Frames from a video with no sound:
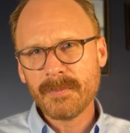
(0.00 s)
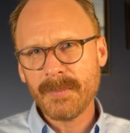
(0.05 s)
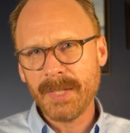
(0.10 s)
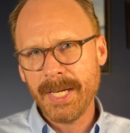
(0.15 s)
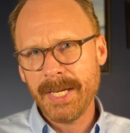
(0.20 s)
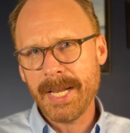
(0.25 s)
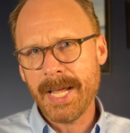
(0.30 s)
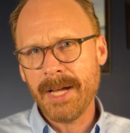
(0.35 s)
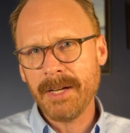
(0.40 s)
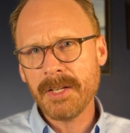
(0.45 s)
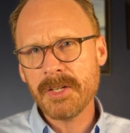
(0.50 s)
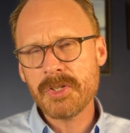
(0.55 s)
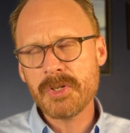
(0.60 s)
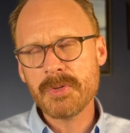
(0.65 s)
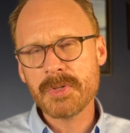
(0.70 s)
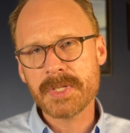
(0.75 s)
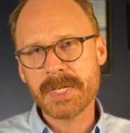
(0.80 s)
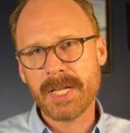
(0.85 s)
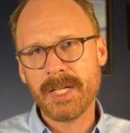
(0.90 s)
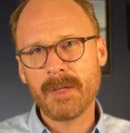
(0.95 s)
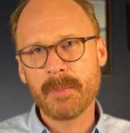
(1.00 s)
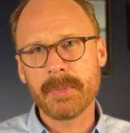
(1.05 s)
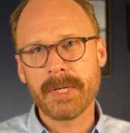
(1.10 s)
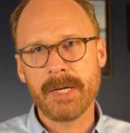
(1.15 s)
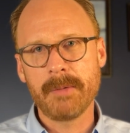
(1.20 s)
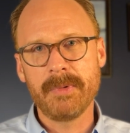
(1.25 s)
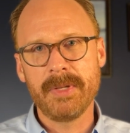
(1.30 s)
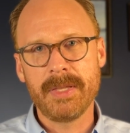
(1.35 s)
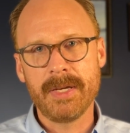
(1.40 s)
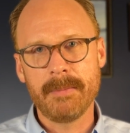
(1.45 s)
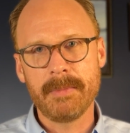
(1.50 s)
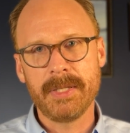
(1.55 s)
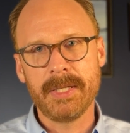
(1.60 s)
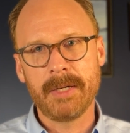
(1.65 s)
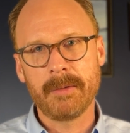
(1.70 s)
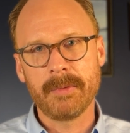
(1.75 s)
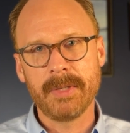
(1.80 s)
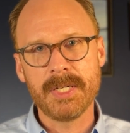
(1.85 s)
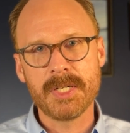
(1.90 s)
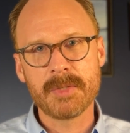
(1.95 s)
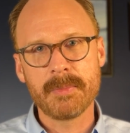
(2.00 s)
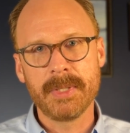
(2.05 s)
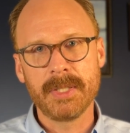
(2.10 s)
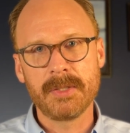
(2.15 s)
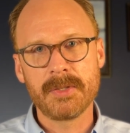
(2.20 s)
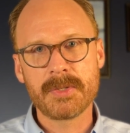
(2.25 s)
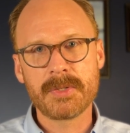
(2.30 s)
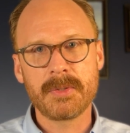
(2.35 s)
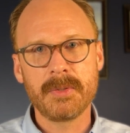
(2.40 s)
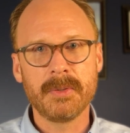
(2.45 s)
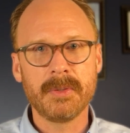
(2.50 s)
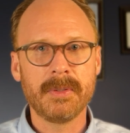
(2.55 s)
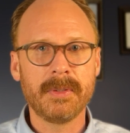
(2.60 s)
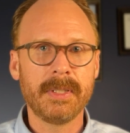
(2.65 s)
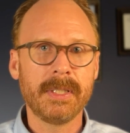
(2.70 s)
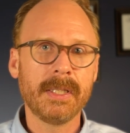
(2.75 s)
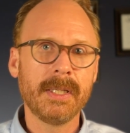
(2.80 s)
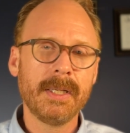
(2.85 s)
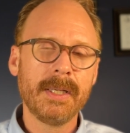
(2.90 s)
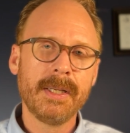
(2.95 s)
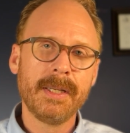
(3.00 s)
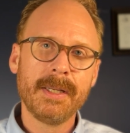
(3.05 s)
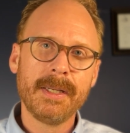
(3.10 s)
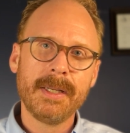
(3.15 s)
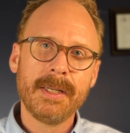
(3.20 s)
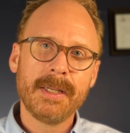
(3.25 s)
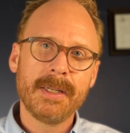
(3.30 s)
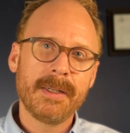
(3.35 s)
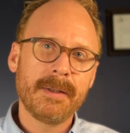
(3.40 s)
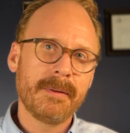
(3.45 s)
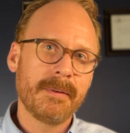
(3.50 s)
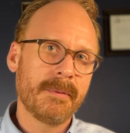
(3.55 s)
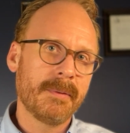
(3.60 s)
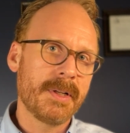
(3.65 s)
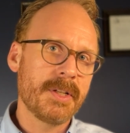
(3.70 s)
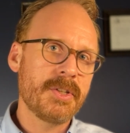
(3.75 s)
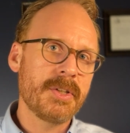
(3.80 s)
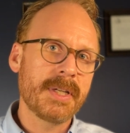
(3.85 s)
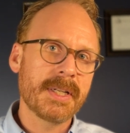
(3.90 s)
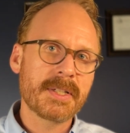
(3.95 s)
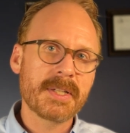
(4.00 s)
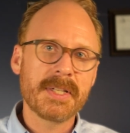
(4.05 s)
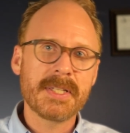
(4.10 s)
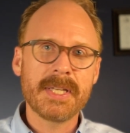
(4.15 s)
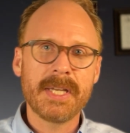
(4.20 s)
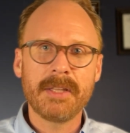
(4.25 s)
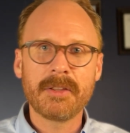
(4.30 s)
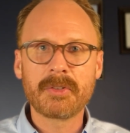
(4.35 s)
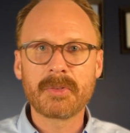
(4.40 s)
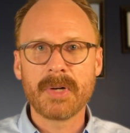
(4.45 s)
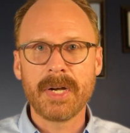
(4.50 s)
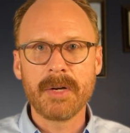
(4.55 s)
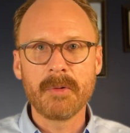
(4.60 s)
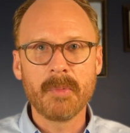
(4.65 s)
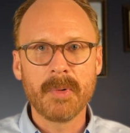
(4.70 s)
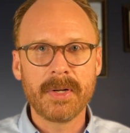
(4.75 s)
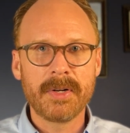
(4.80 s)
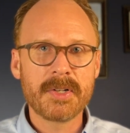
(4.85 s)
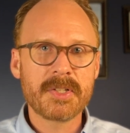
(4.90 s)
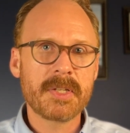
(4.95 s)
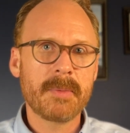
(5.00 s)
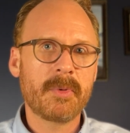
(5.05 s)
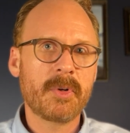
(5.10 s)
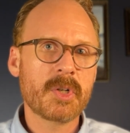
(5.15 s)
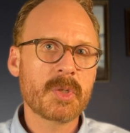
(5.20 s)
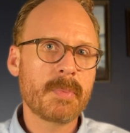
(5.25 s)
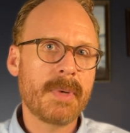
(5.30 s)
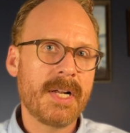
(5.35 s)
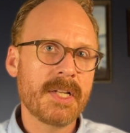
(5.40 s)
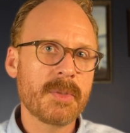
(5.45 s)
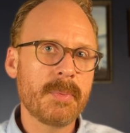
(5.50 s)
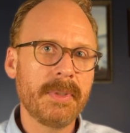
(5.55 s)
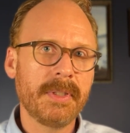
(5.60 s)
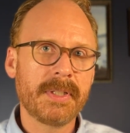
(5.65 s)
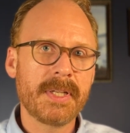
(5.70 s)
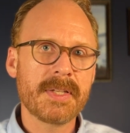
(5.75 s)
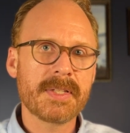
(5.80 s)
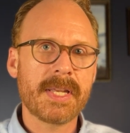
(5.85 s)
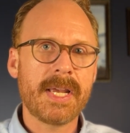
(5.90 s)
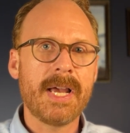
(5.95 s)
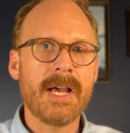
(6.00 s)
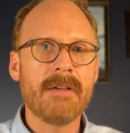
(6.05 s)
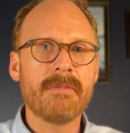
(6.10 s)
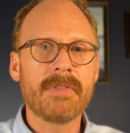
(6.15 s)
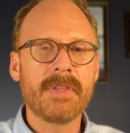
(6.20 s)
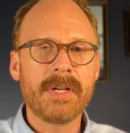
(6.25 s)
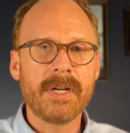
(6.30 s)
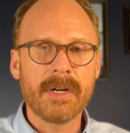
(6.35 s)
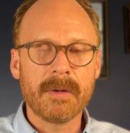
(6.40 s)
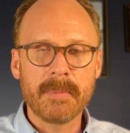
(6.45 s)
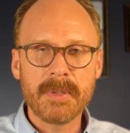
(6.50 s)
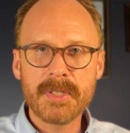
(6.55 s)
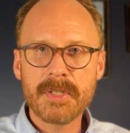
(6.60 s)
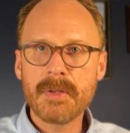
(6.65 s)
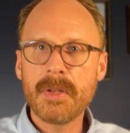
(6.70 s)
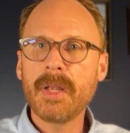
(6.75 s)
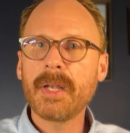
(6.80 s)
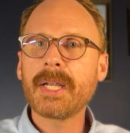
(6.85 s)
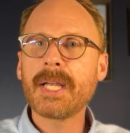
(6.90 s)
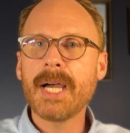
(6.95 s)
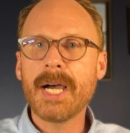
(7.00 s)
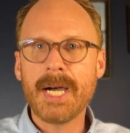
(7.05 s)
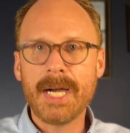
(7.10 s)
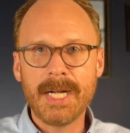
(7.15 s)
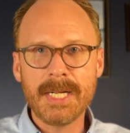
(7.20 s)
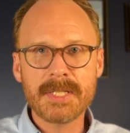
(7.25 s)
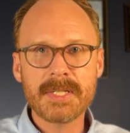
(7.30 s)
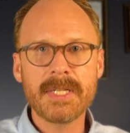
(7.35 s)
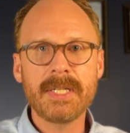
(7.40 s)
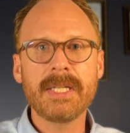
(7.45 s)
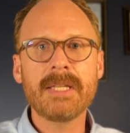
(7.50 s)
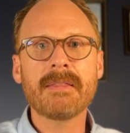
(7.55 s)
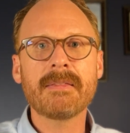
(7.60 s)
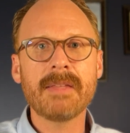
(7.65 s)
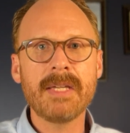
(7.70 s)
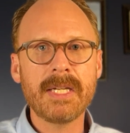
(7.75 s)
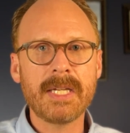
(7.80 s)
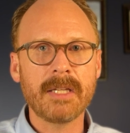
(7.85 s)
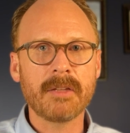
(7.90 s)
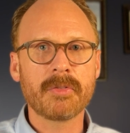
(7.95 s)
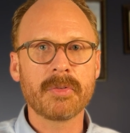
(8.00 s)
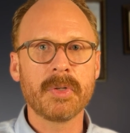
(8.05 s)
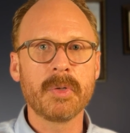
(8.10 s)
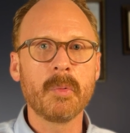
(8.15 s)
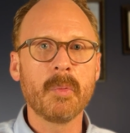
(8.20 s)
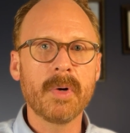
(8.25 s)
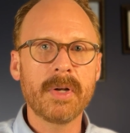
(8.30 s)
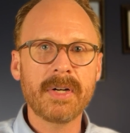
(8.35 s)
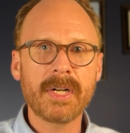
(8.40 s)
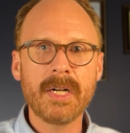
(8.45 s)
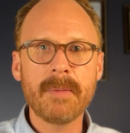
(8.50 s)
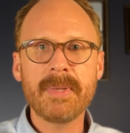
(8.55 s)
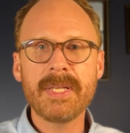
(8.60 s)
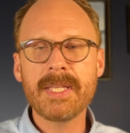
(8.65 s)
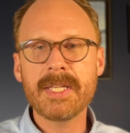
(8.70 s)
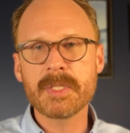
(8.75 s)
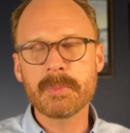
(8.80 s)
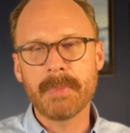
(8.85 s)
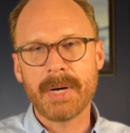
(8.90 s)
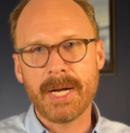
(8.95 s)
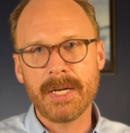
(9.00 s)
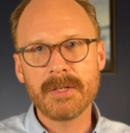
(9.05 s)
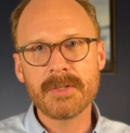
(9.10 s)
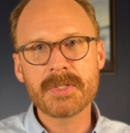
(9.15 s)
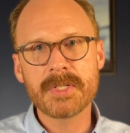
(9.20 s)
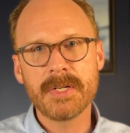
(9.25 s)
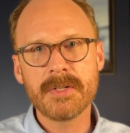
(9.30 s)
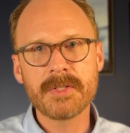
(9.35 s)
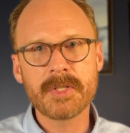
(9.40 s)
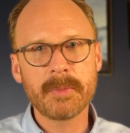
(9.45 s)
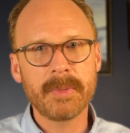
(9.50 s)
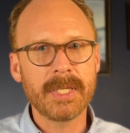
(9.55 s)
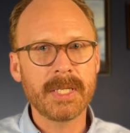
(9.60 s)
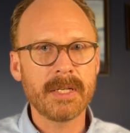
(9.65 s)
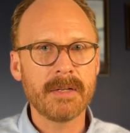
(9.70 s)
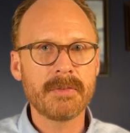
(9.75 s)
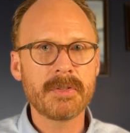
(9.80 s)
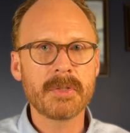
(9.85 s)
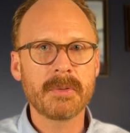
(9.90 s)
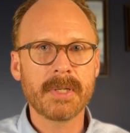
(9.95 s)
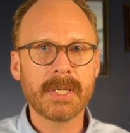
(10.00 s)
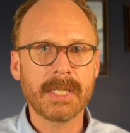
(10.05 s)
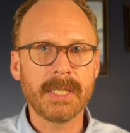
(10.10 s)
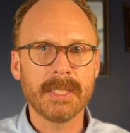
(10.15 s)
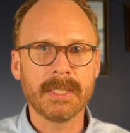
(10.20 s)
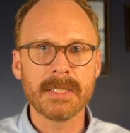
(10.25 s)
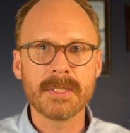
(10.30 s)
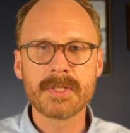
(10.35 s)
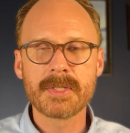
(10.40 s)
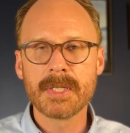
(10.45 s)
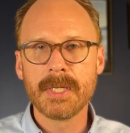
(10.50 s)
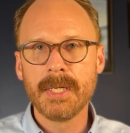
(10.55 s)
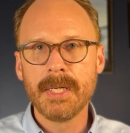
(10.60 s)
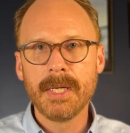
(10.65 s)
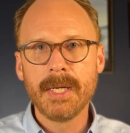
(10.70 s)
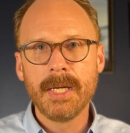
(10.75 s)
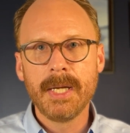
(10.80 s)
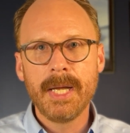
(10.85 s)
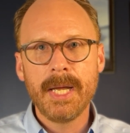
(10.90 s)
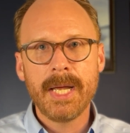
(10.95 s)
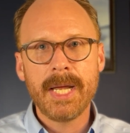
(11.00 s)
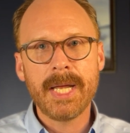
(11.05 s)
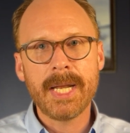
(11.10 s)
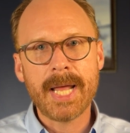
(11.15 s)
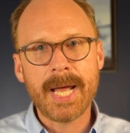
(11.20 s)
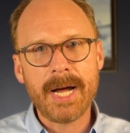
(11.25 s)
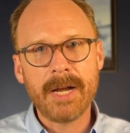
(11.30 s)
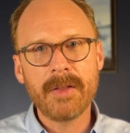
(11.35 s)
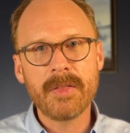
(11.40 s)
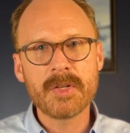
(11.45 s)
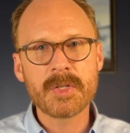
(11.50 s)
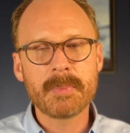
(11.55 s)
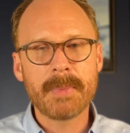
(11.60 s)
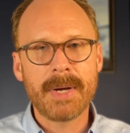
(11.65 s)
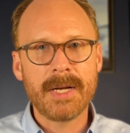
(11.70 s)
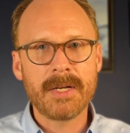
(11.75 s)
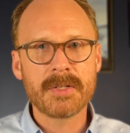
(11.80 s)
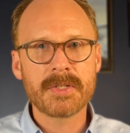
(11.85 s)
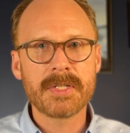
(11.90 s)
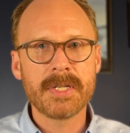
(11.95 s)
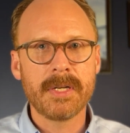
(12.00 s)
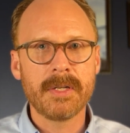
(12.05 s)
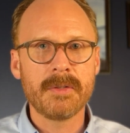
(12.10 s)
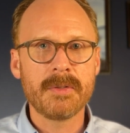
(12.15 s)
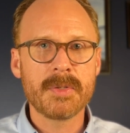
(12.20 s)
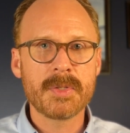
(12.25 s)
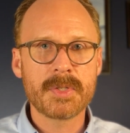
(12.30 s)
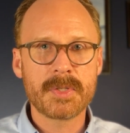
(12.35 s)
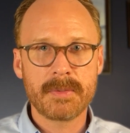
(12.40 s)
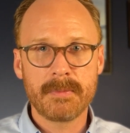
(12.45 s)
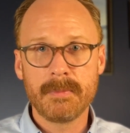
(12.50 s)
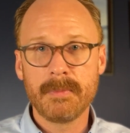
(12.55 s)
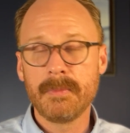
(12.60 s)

And how did you celebrate with them that they reached middle school? And once you get to 10th grade, what are some of the responsibilities they have there? But constantly thinking through what are going to be these milestones that we give to our kids, and how do those milestones,